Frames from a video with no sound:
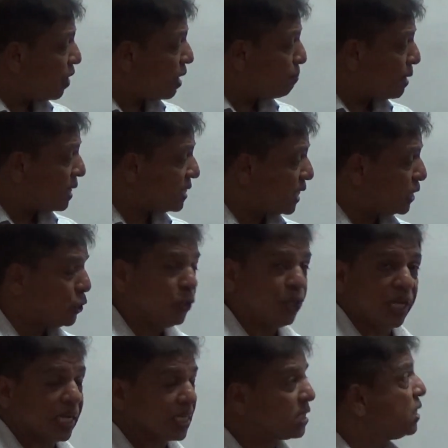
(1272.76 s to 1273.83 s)
1 plus s into
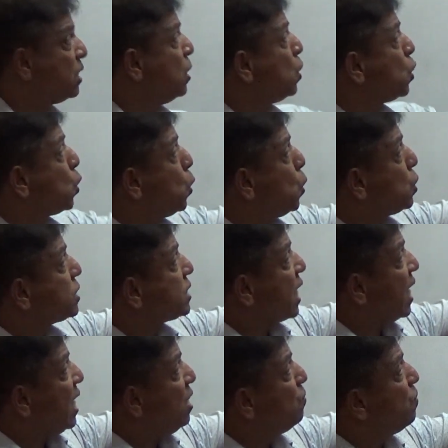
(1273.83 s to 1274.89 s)
x,
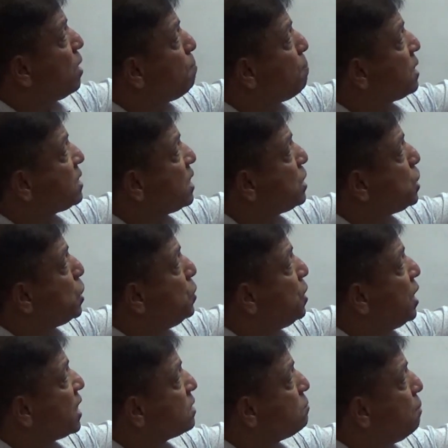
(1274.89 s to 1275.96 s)
sin 1 plus s into
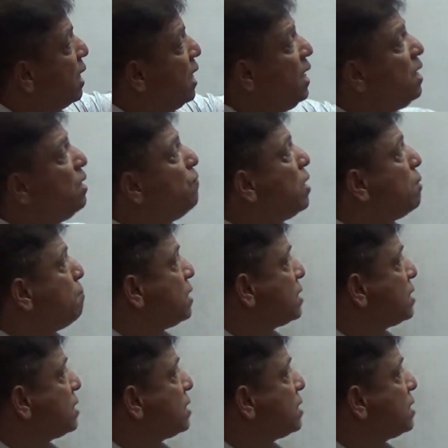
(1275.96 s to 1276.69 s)
x by 1 plus